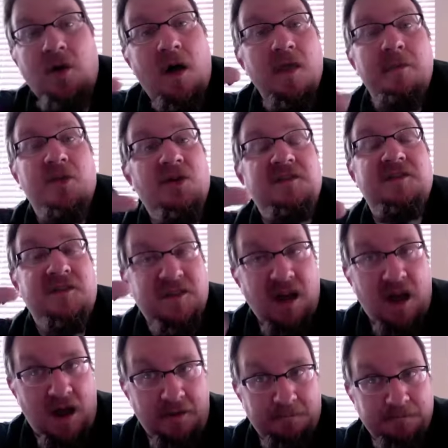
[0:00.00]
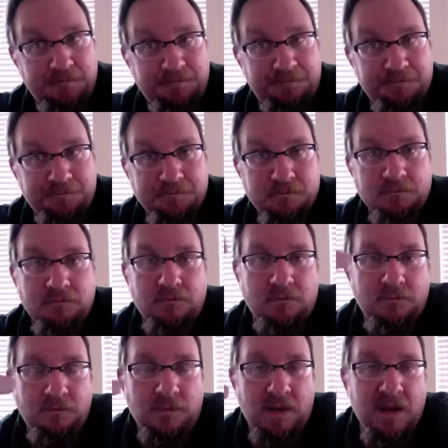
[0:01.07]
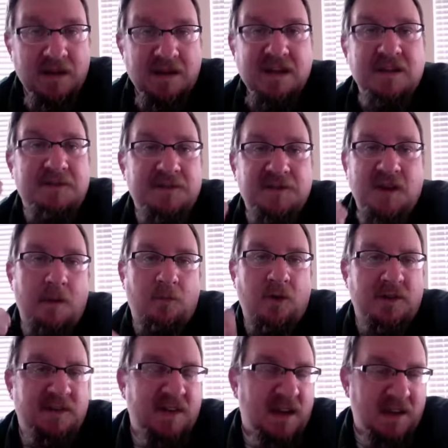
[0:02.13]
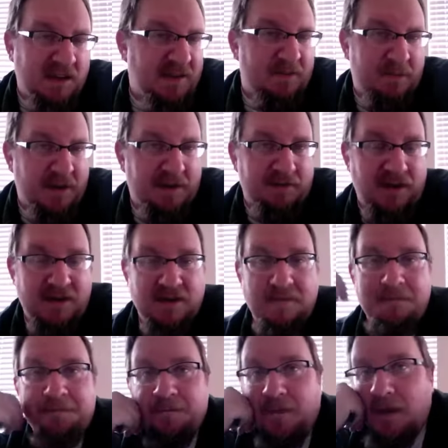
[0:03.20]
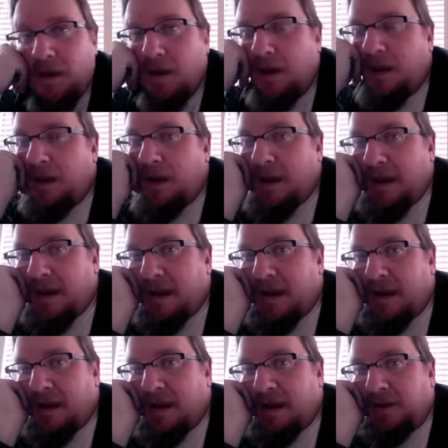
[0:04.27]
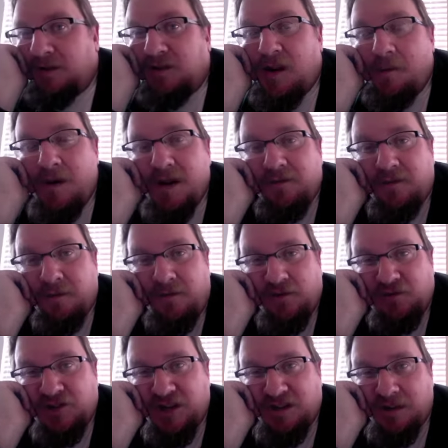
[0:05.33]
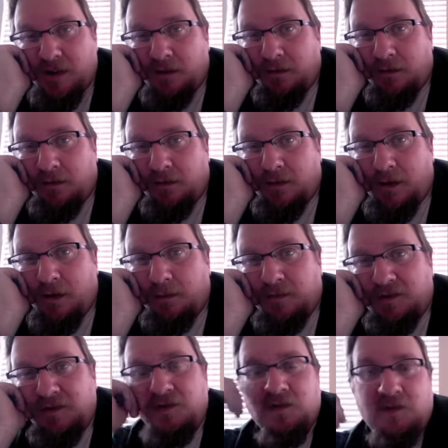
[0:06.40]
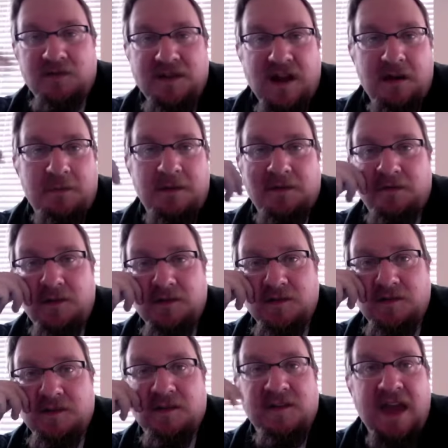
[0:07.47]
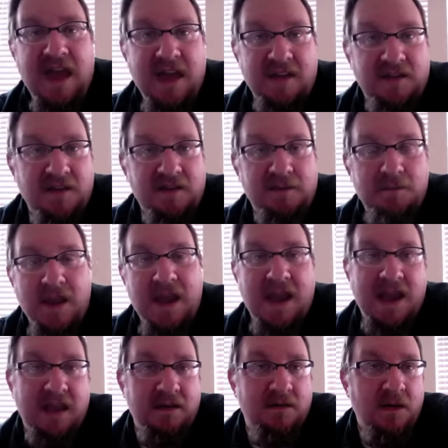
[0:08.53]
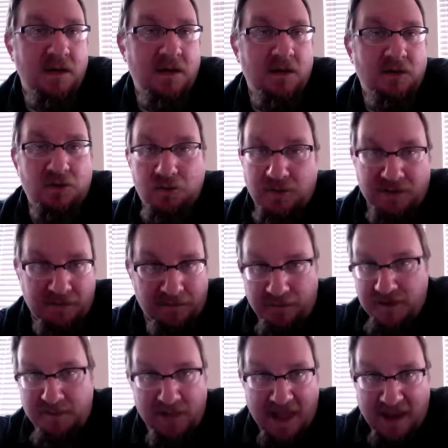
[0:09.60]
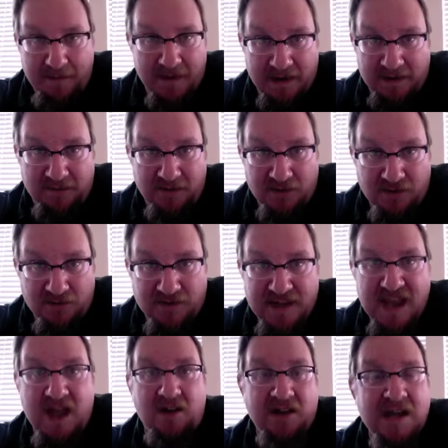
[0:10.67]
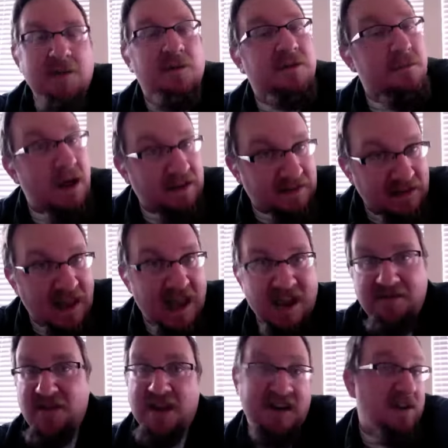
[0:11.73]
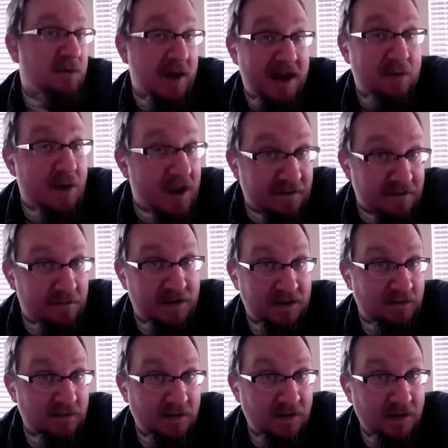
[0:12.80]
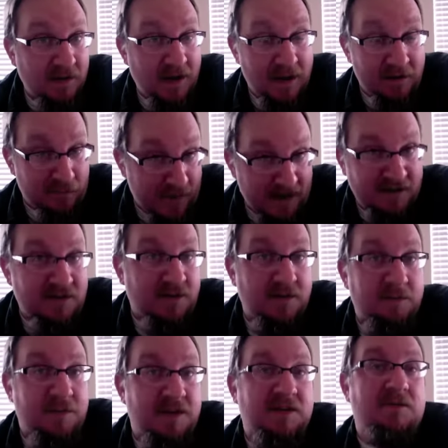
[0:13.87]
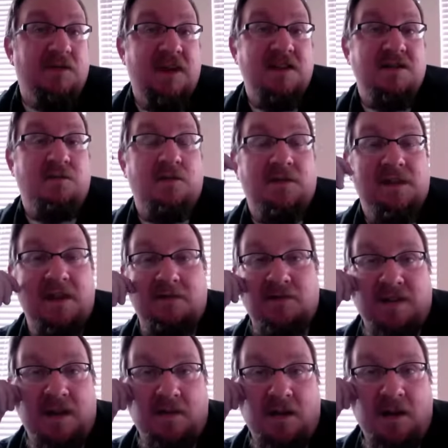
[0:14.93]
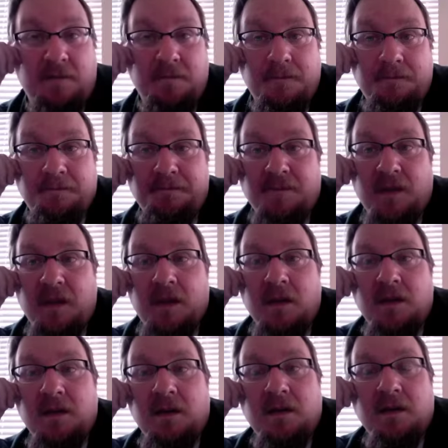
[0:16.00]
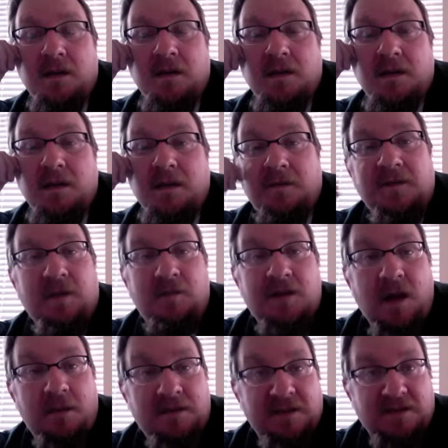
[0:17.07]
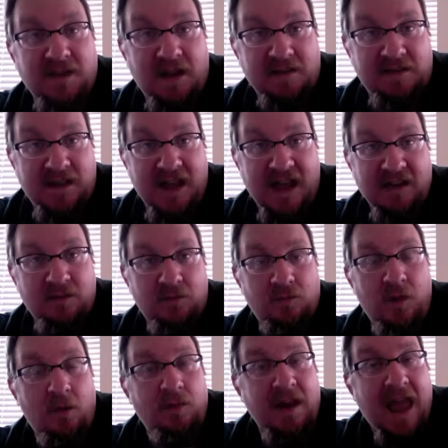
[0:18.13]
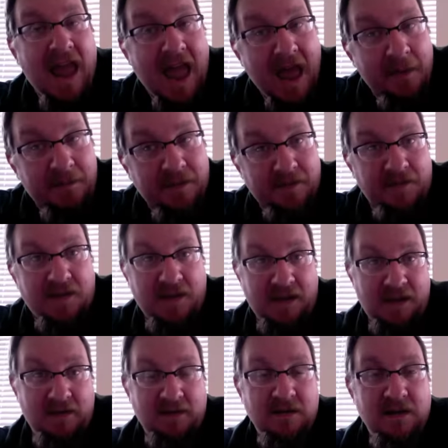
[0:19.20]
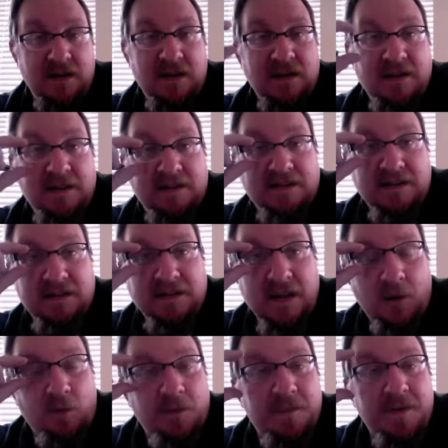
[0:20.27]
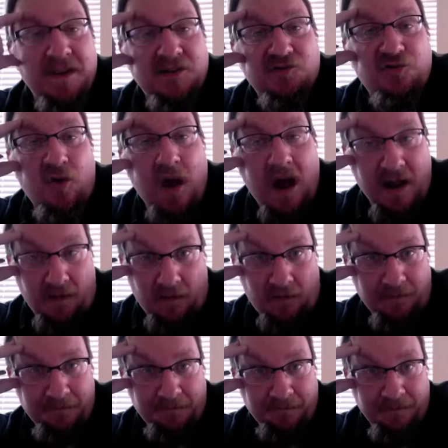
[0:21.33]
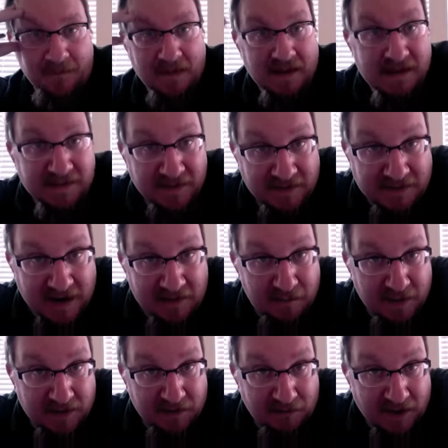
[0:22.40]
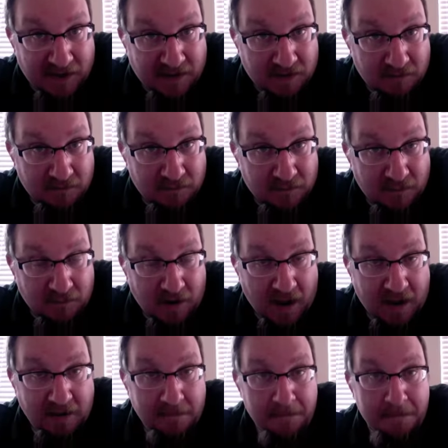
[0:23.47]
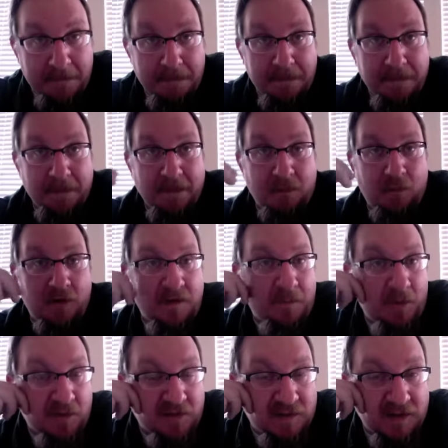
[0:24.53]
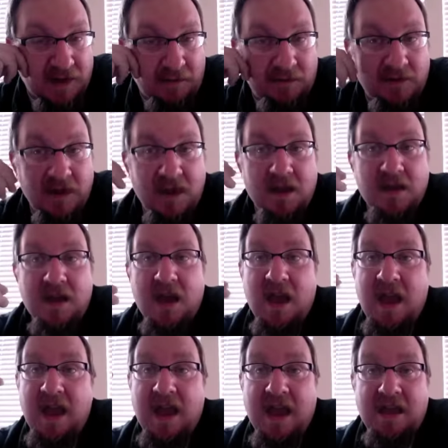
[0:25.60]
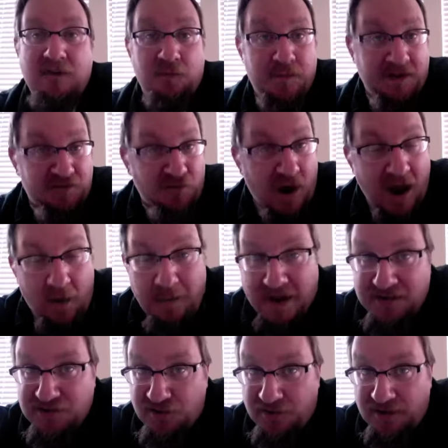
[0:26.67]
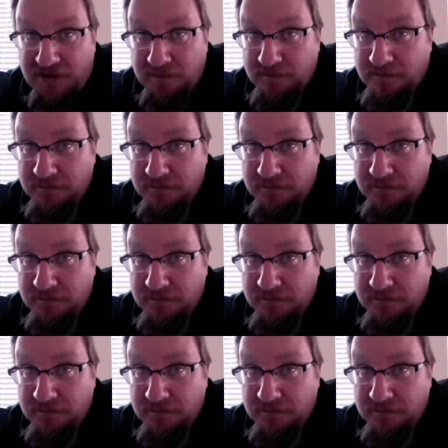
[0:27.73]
on the books at the time, if someone, say, you live in Pennsylvania, and somebody from Virginia comes to your town in Pennsylvania and says, Hey, this man who is a free black man living in your town, he was my slave and he ran away from me and ran to Pennsylvania where slavery is outlawed. If someone comes and does that, what would happen then is that there would be a trial in the state of Pennsylvania, okay, where the person lives, and it would be a trial by jury